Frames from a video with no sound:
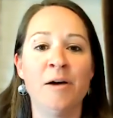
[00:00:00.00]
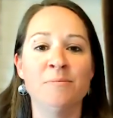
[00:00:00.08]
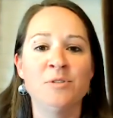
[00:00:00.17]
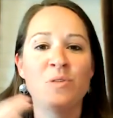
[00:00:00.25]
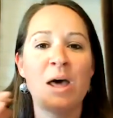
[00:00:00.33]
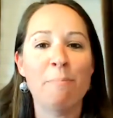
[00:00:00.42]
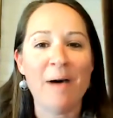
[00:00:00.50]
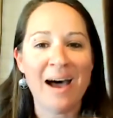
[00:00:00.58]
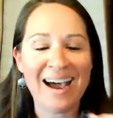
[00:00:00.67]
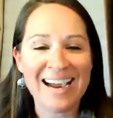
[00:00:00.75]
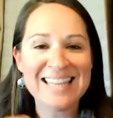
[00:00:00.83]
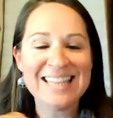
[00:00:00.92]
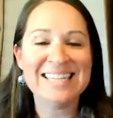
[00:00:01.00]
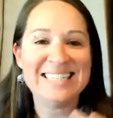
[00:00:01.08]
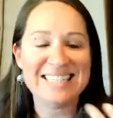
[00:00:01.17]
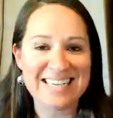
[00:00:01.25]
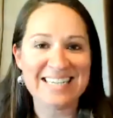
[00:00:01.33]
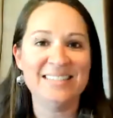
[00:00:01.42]
So that behind the
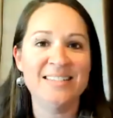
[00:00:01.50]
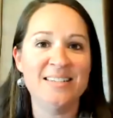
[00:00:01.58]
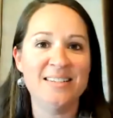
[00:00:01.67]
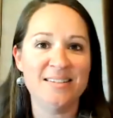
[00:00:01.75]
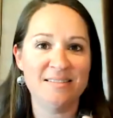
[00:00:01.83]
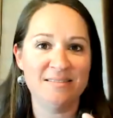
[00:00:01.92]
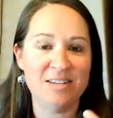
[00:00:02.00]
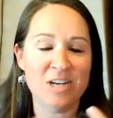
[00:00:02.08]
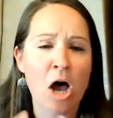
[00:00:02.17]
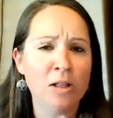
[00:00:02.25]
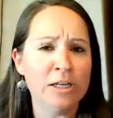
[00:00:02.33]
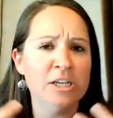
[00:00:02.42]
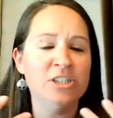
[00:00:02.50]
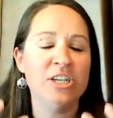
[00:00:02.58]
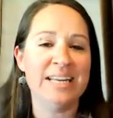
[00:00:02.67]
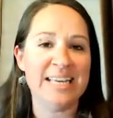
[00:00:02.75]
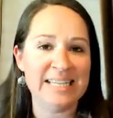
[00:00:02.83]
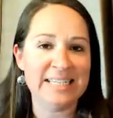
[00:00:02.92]
scenes knowledge
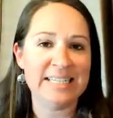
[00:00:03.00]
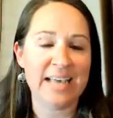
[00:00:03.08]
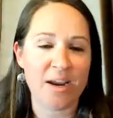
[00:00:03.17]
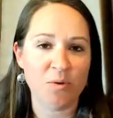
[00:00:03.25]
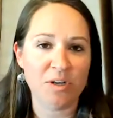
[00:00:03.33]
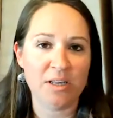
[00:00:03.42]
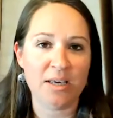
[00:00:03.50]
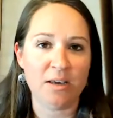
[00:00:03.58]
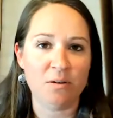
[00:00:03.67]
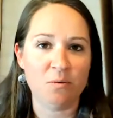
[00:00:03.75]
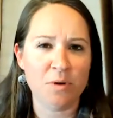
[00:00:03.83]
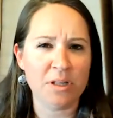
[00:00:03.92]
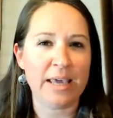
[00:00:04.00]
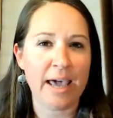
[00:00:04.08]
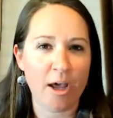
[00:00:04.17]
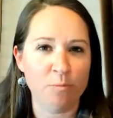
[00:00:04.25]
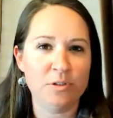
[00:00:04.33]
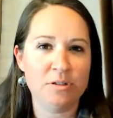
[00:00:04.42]
and insight really, really
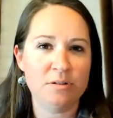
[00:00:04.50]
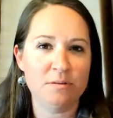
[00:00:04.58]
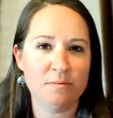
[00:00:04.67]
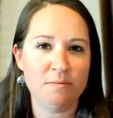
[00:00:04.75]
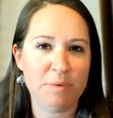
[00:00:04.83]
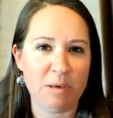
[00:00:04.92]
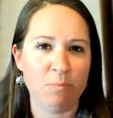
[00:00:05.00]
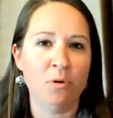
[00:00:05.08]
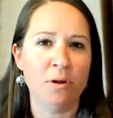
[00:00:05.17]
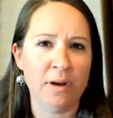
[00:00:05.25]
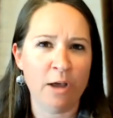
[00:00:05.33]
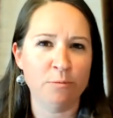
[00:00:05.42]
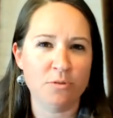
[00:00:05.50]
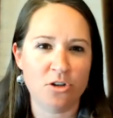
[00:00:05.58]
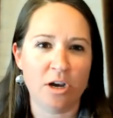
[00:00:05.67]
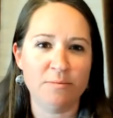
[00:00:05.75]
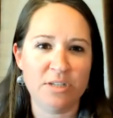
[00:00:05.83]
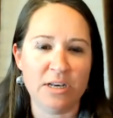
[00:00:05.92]
helps people and helps
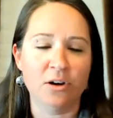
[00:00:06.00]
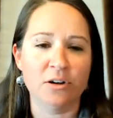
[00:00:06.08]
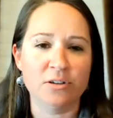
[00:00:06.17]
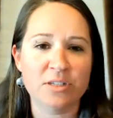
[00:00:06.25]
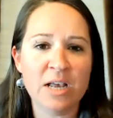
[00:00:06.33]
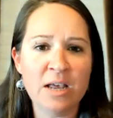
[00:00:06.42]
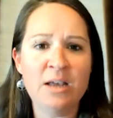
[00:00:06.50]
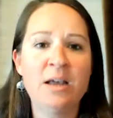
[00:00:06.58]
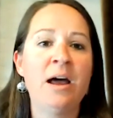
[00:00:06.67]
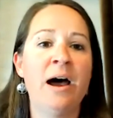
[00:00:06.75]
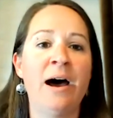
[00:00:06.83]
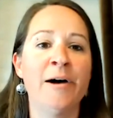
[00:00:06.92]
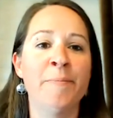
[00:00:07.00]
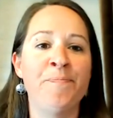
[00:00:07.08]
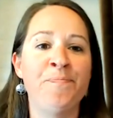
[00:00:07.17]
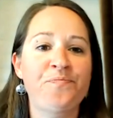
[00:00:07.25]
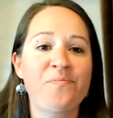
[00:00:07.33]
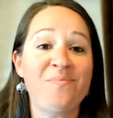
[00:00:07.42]
job seekers.
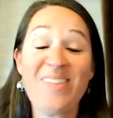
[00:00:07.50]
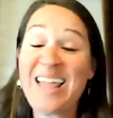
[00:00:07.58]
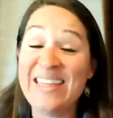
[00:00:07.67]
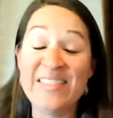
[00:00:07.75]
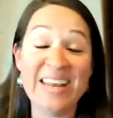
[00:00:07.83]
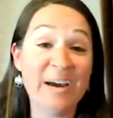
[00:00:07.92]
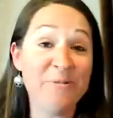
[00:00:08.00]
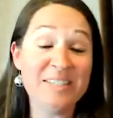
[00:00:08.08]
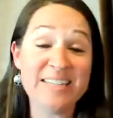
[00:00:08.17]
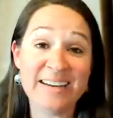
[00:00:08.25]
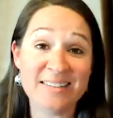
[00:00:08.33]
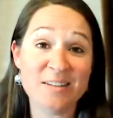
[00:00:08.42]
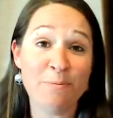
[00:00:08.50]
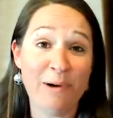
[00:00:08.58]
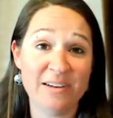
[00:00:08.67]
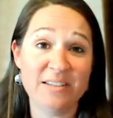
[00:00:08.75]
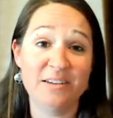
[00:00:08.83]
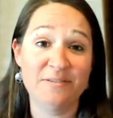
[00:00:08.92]
And then I would say it's the
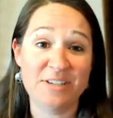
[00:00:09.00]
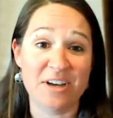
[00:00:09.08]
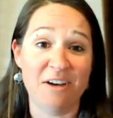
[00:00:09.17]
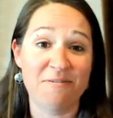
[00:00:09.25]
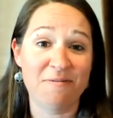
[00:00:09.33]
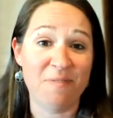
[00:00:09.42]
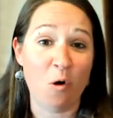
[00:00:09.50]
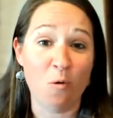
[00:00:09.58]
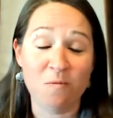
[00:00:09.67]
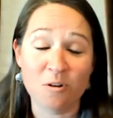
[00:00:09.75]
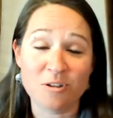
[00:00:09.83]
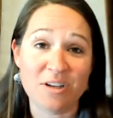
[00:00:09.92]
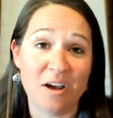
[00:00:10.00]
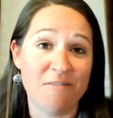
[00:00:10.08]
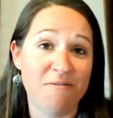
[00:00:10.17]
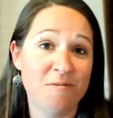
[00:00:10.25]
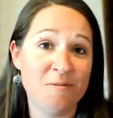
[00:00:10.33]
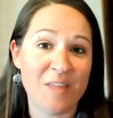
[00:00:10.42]
positive stuff, the hopeful
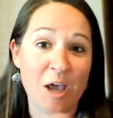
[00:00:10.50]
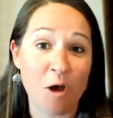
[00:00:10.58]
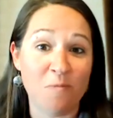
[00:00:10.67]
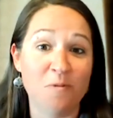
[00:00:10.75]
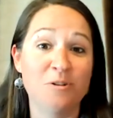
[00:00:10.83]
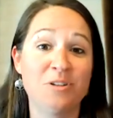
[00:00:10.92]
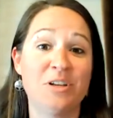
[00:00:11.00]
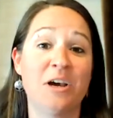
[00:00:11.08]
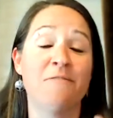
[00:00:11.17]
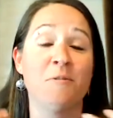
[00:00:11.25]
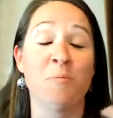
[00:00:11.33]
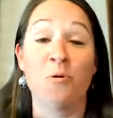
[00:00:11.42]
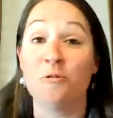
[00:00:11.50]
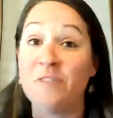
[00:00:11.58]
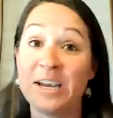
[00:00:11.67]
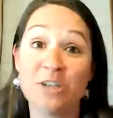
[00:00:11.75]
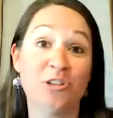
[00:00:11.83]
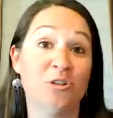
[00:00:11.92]
stuff, the helpful stuff, the
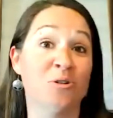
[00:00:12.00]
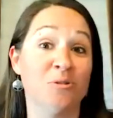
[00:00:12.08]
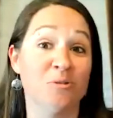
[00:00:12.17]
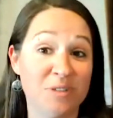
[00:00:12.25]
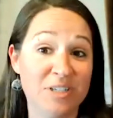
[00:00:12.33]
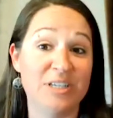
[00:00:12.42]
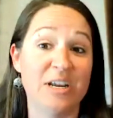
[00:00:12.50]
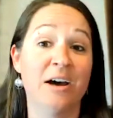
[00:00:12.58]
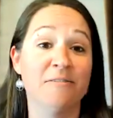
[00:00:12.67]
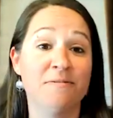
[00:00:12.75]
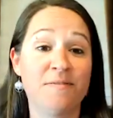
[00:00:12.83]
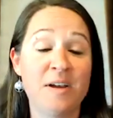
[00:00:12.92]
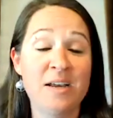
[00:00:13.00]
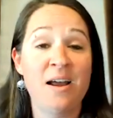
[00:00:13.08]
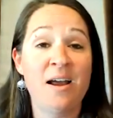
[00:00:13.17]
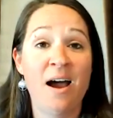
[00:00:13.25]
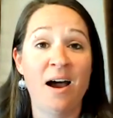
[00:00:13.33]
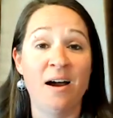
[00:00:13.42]
motivational stuff.
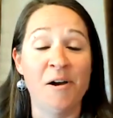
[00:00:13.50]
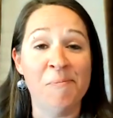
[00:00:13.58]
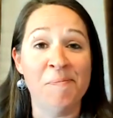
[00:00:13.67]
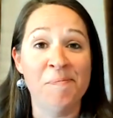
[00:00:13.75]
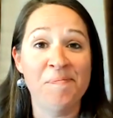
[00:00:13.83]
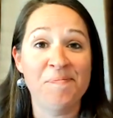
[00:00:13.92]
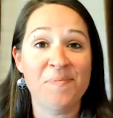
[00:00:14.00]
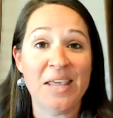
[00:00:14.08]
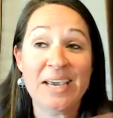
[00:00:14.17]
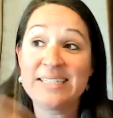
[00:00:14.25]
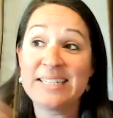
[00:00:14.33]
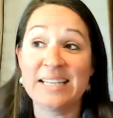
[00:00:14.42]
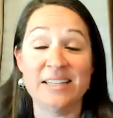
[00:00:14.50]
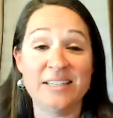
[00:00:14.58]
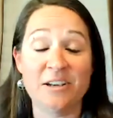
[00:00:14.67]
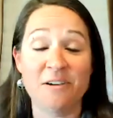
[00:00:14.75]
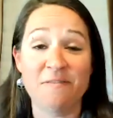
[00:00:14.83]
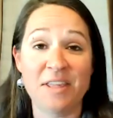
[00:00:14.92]
Like I said, the
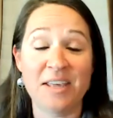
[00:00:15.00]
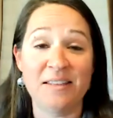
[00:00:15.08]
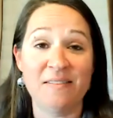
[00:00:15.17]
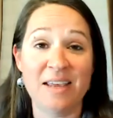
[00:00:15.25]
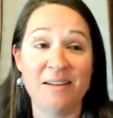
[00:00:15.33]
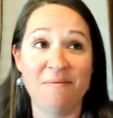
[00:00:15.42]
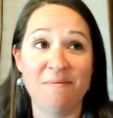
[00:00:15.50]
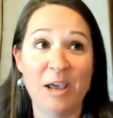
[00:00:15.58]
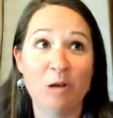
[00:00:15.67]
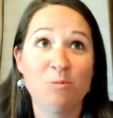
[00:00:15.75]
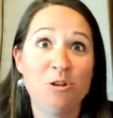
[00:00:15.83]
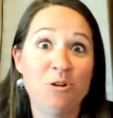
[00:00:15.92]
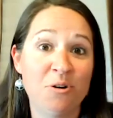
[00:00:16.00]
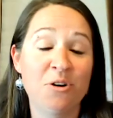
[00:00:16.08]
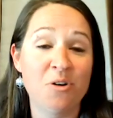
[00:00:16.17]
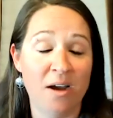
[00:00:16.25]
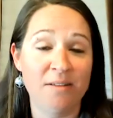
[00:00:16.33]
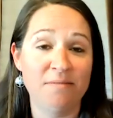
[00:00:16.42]
stuff that helps you know you're
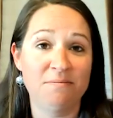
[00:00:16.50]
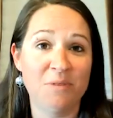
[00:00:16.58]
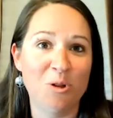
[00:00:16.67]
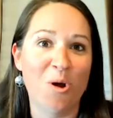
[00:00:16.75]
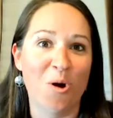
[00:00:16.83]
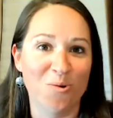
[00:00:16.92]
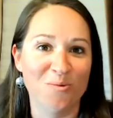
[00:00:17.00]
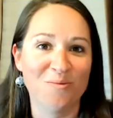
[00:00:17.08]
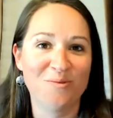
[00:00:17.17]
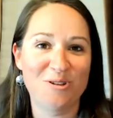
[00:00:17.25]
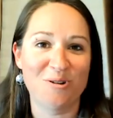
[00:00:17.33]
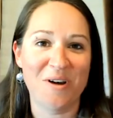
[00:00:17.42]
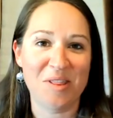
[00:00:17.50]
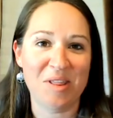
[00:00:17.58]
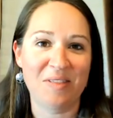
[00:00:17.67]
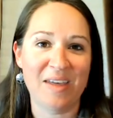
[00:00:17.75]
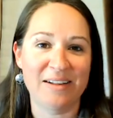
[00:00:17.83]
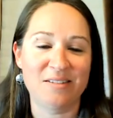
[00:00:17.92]
not alone. So I
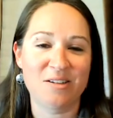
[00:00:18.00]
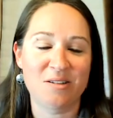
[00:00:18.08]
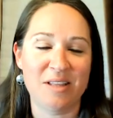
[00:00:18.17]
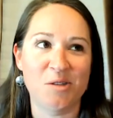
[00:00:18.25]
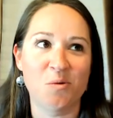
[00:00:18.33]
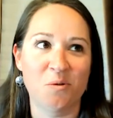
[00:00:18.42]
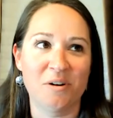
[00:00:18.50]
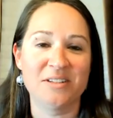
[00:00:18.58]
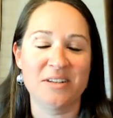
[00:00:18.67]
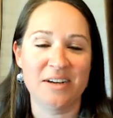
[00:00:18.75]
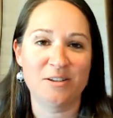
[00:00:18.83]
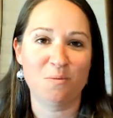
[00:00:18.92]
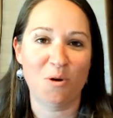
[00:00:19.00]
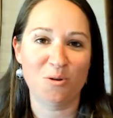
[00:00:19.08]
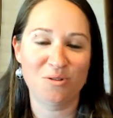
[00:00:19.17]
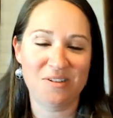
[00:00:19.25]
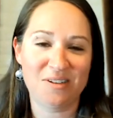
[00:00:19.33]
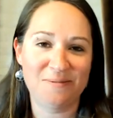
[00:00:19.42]
think that's what resonates
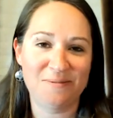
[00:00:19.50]
most.